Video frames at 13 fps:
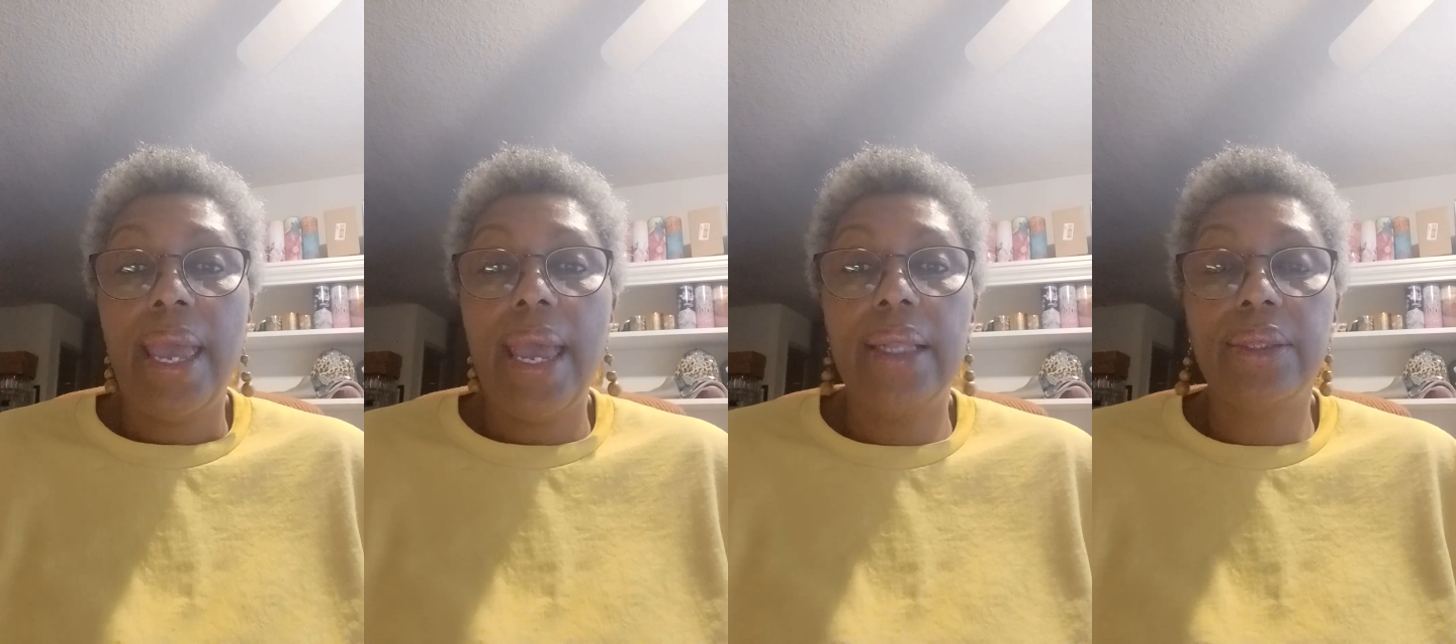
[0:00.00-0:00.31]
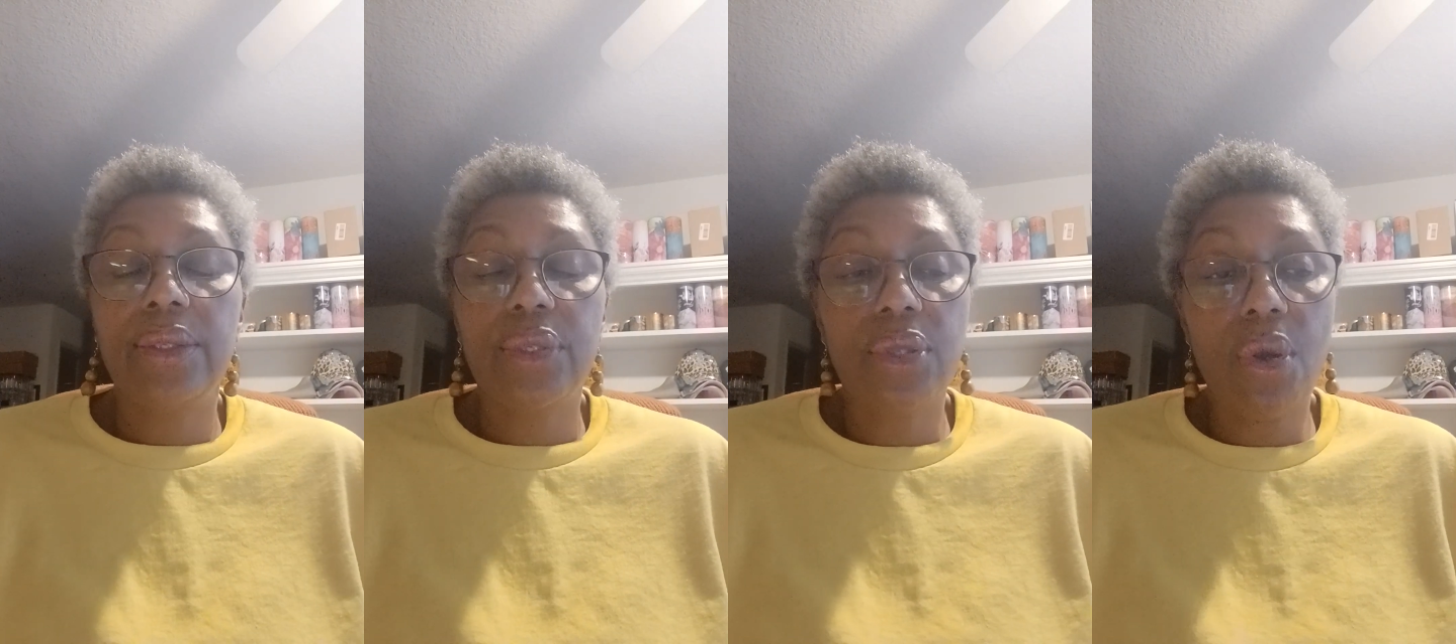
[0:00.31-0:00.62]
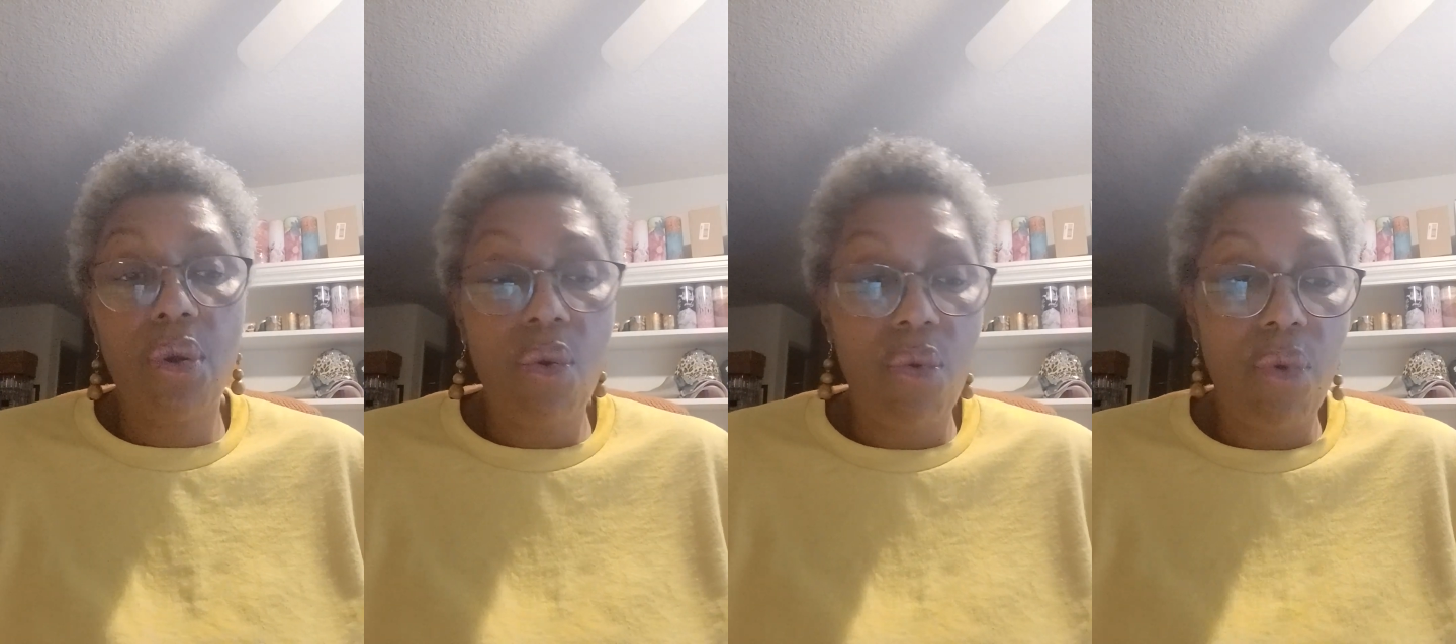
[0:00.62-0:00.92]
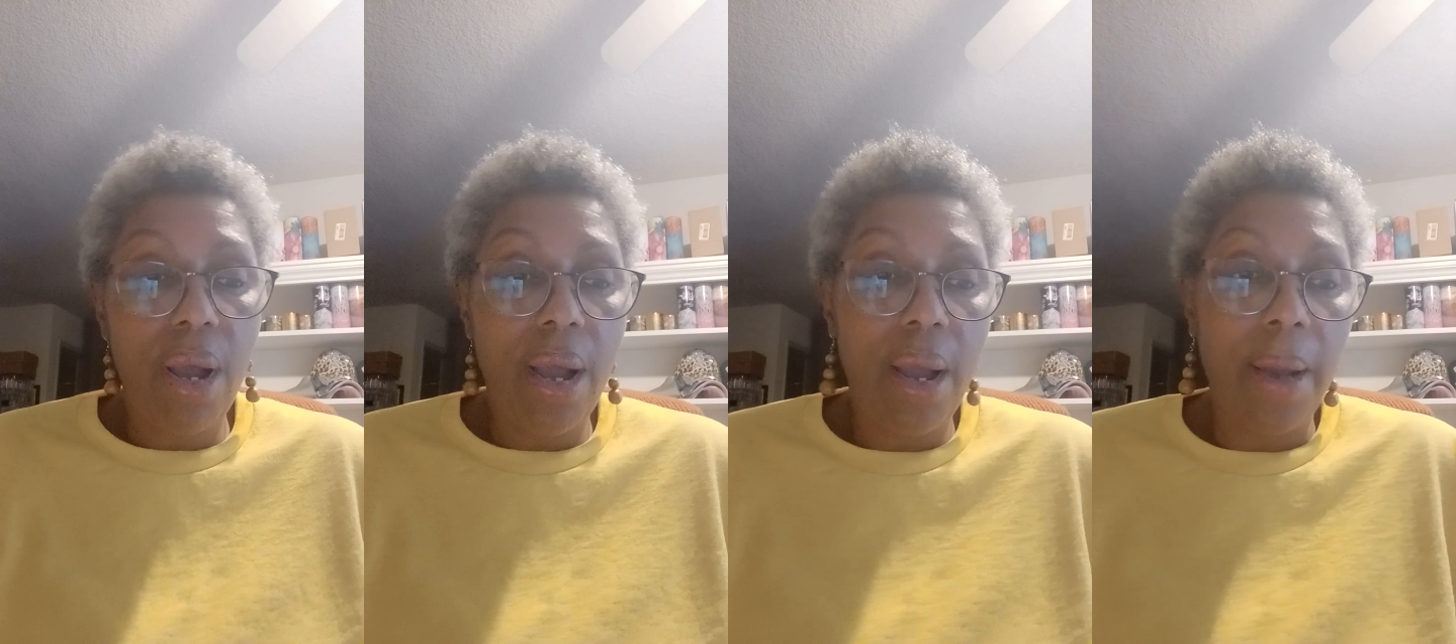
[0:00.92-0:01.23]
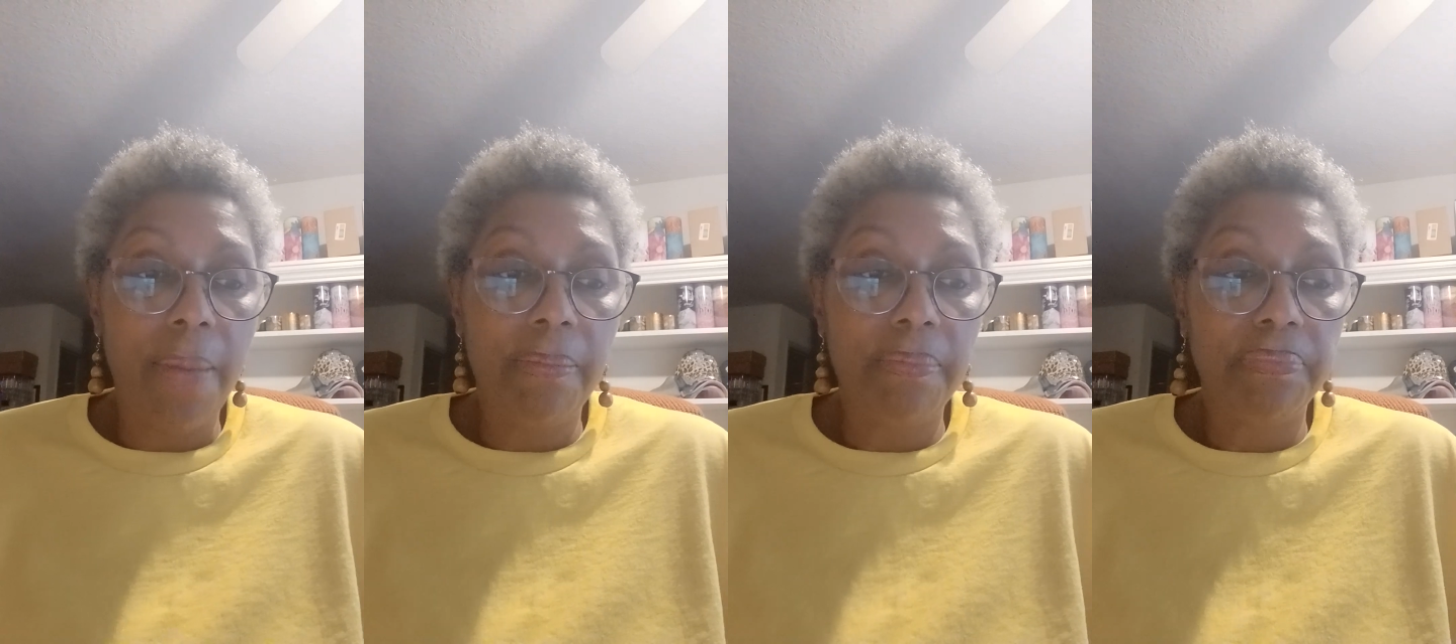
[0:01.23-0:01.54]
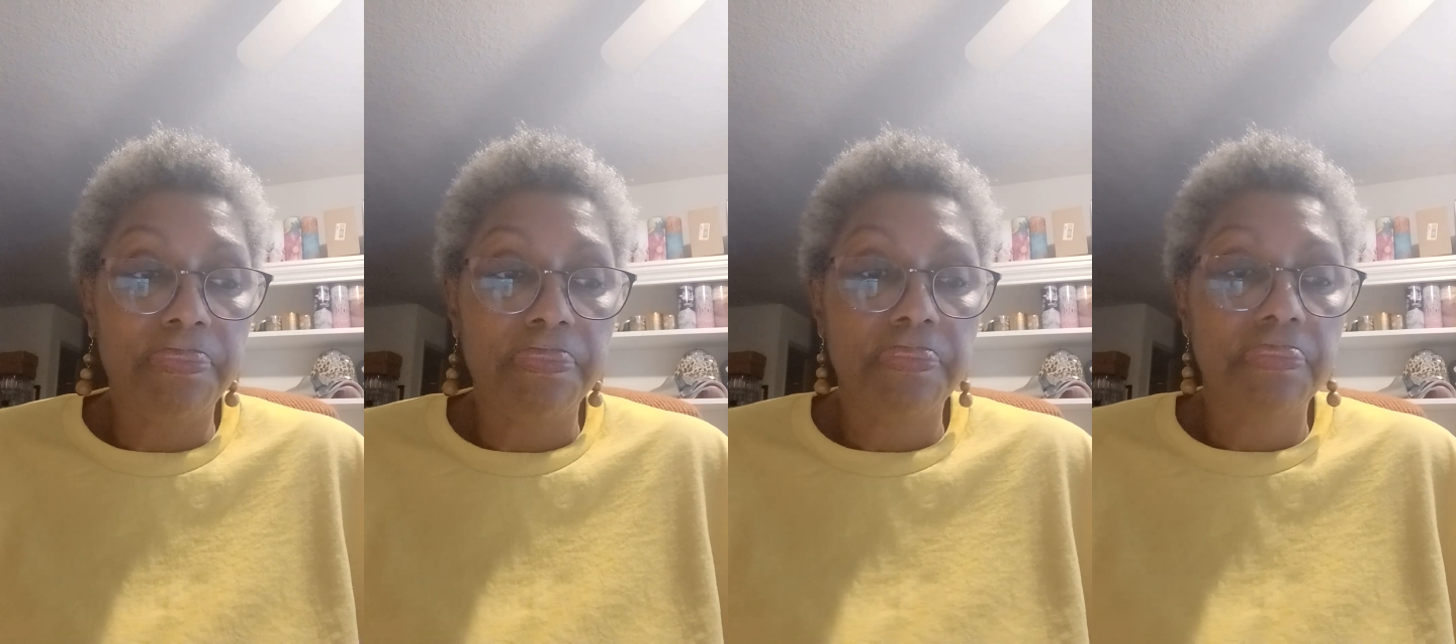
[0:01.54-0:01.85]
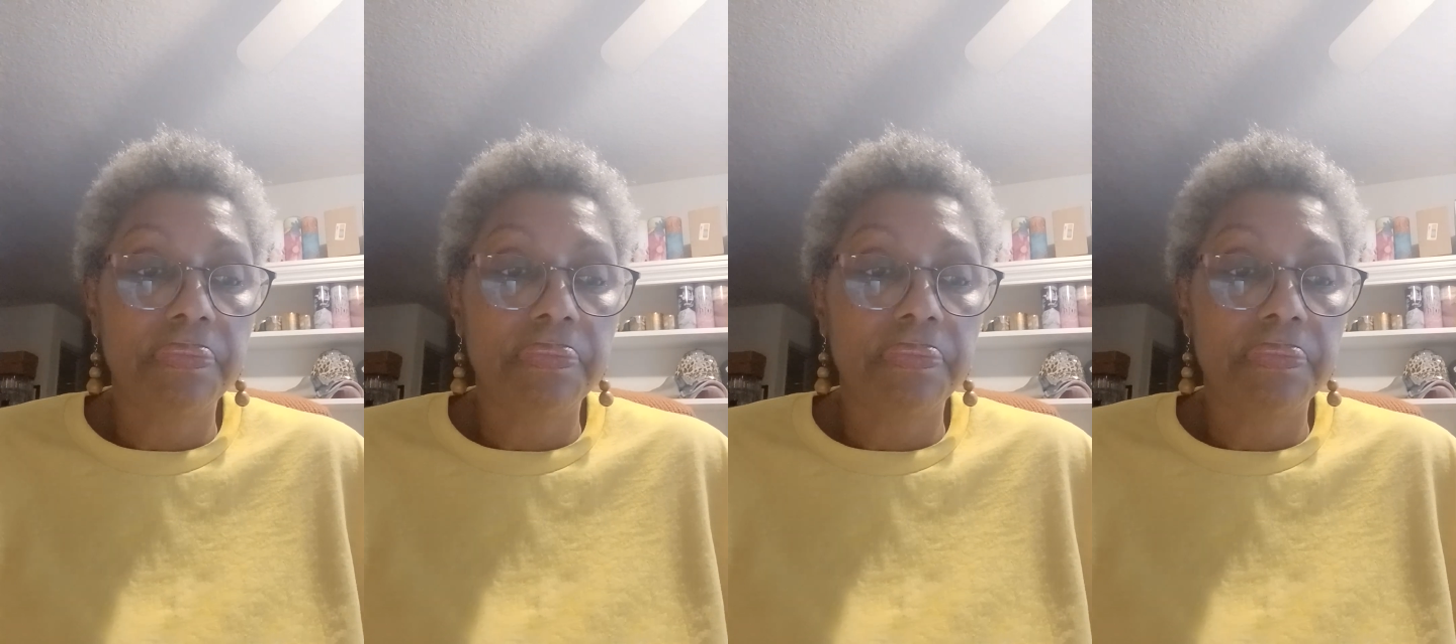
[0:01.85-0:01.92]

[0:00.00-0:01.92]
And so um,